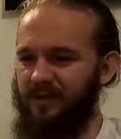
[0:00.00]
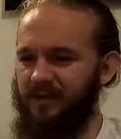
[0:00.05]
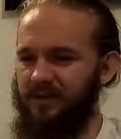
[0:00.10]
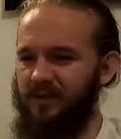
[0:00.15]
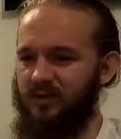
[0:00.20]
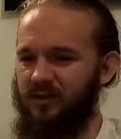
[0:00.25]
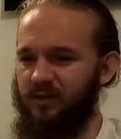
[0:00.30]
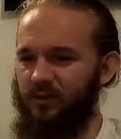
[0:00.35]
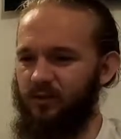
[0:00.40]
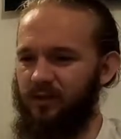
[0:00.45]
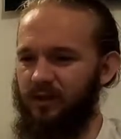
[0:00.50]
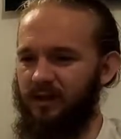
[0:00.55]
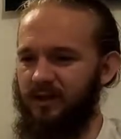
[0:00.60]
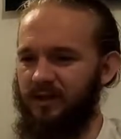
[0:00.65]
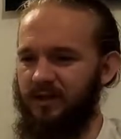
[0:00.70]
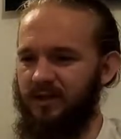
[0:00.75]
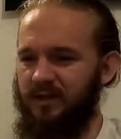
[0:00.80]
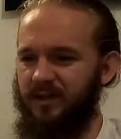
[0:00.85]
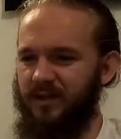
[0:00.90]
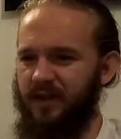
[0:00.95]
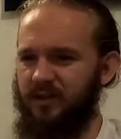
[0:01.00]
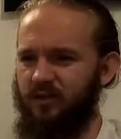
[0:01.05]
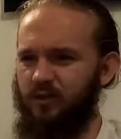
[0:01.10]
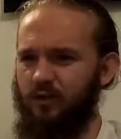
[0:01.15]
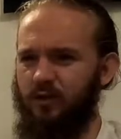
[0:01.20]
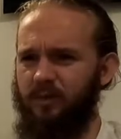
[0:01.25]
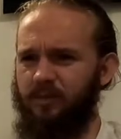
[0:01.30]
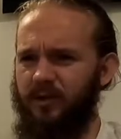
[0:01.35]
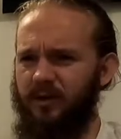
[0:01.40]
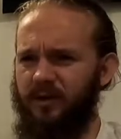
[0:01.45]
think this is a really nicely
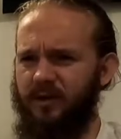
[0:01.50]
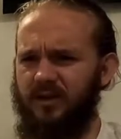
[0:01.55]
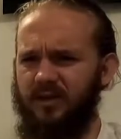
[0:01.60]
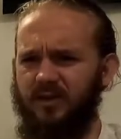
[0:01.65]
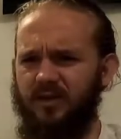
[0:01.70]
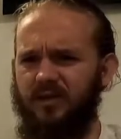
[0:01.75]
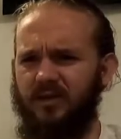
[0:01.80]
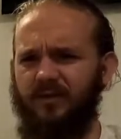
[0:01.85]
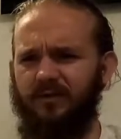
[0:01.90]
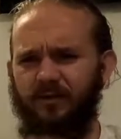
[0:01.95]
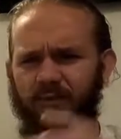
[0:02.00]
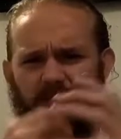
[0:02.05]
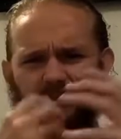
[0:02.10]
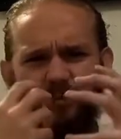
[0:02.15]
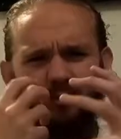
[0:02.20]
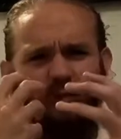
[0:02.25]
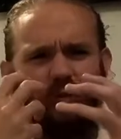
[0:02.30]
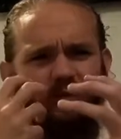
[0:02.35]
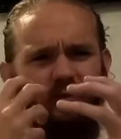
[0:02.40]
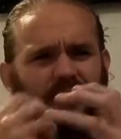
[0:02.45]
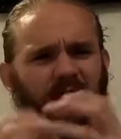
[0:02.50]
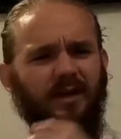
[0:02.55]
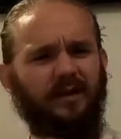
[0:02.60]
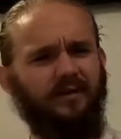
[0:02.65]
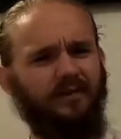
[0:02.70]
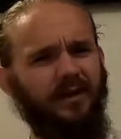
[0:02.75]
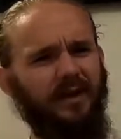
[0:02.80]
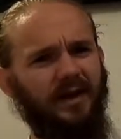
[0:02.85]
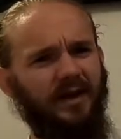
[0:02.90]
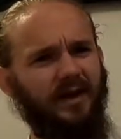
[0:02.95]
executed beer, and it does have a wee bit more of a kind
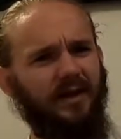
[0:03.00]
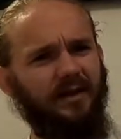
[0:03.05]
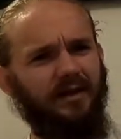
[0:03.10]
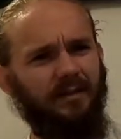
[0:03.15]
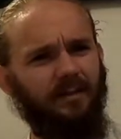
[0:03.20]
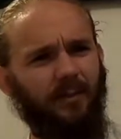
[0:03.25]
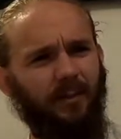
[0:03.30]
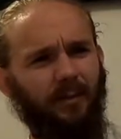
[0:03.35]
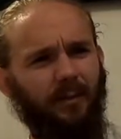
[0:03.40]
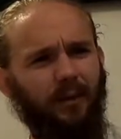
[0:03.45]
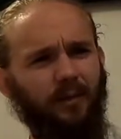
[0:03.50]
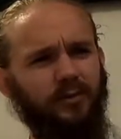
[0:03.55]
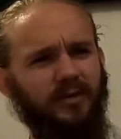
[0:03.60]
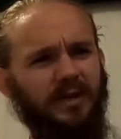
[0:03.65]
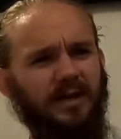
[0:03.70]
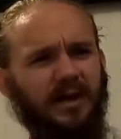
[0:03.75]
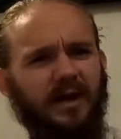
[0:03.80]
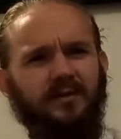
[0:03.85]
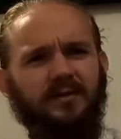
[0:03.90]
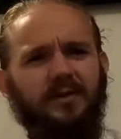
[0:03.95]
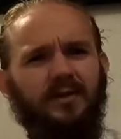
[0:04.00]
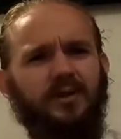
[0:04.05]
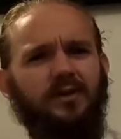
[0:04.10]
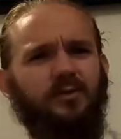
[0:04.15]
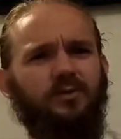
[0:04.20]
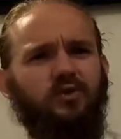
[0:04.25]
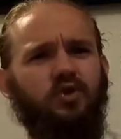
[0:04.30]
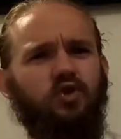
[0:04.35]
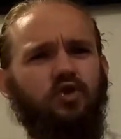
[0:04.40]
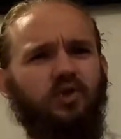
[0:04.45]
of, the, the malty character in
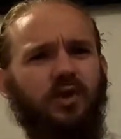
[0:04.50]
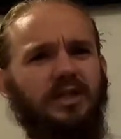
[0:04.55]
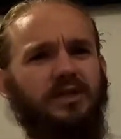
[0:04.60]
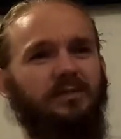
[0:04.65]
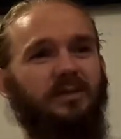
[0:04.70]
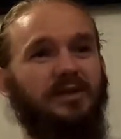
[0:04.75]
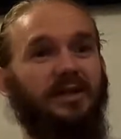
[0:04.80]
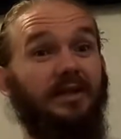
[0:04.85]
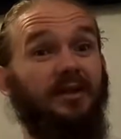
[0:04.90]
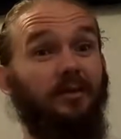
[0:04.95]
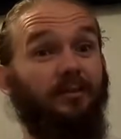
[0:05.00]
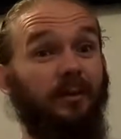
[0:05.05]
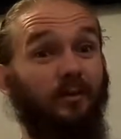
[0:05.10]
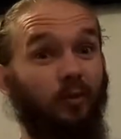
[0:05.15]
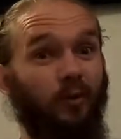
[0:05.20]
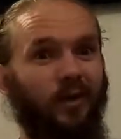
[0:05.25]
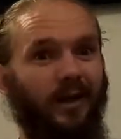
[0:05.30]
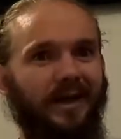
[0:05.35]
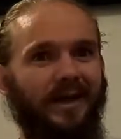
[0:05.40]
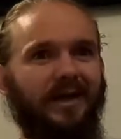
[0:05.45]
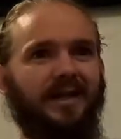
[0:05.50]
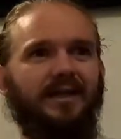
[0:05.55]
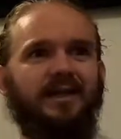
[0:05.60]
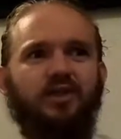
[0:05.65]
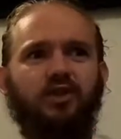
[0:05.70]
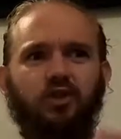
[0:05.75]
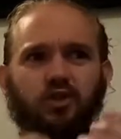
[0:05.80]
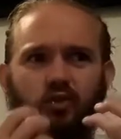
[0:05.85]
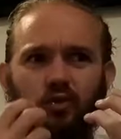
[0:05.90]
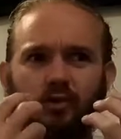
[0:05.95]
this one just strikes me as a little bit more
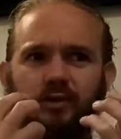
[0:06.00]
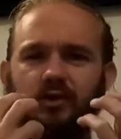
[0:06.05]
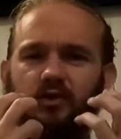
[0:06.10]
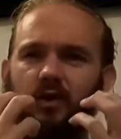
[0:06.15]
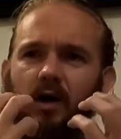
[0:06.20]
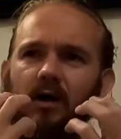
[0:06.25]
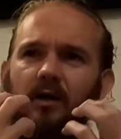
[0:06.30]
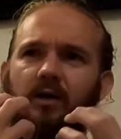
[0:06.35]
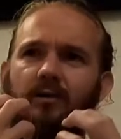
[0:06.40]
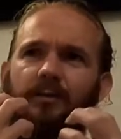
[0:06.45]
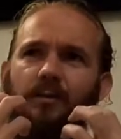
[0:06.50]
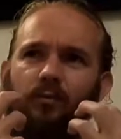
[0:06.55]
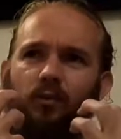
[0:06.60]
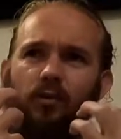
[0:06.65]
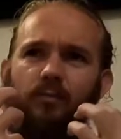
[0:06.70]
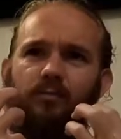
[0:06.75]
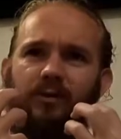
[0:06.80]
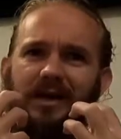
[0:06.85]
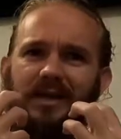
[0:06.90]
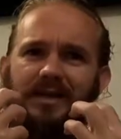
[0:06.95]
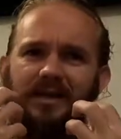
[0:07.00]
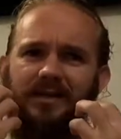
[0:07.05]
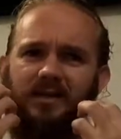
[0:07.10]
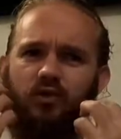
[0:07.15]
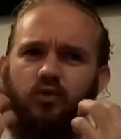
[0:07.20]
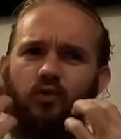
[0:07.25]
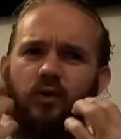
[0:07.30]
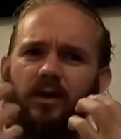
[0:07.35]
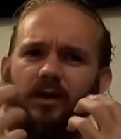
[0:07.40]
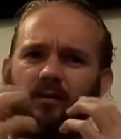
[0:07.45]
English, you know, it's got a little bit more
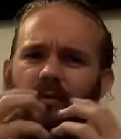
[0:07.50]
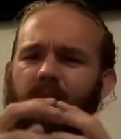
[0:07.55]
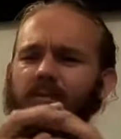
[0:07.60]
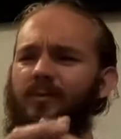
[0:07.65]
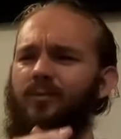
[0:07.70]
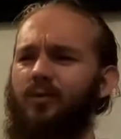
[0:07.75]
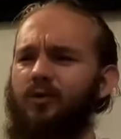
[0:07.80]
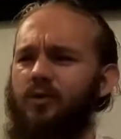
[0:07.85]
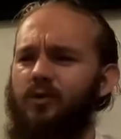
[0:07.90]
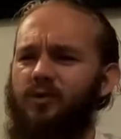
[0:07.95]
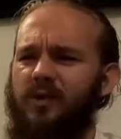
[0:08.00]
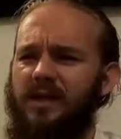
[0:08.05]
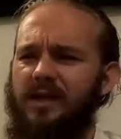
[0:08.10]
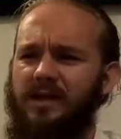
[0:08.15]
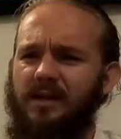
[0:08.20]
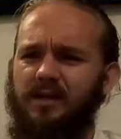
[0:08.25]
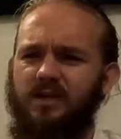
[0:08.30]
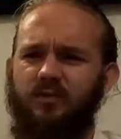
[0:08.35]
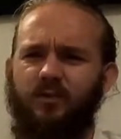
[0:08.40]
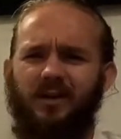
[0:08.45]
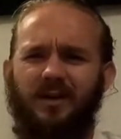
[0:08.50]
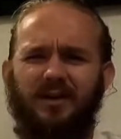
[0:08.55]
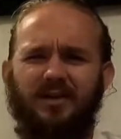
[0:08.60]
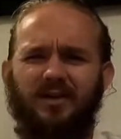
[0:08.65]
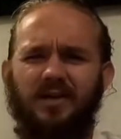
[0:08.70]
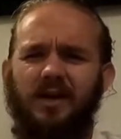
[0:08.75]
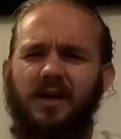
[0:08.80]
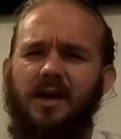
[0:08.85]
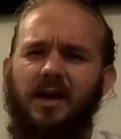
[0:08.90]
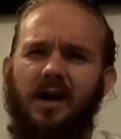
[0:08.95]
breadiness to it and a wee bit more graininess,
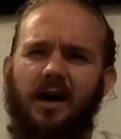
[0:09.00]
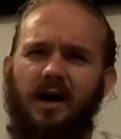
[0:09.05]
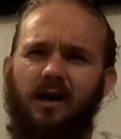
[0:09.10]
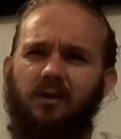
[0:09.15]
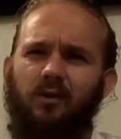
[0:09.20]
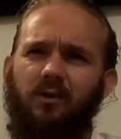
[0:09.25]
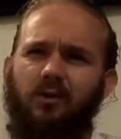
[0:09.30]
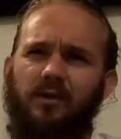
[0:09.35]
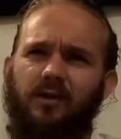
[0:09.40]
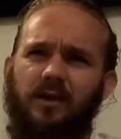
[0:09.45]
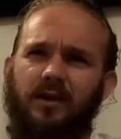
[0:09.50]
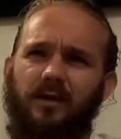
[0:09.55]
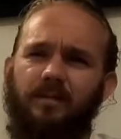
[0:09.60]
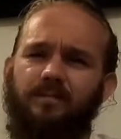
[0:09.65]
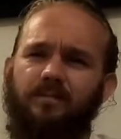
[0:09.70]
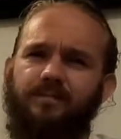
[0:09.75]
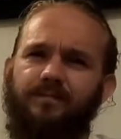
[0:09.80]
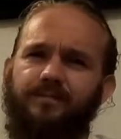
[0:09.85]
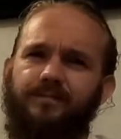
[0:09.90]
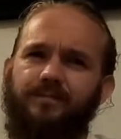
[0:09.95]
whereas a lot of the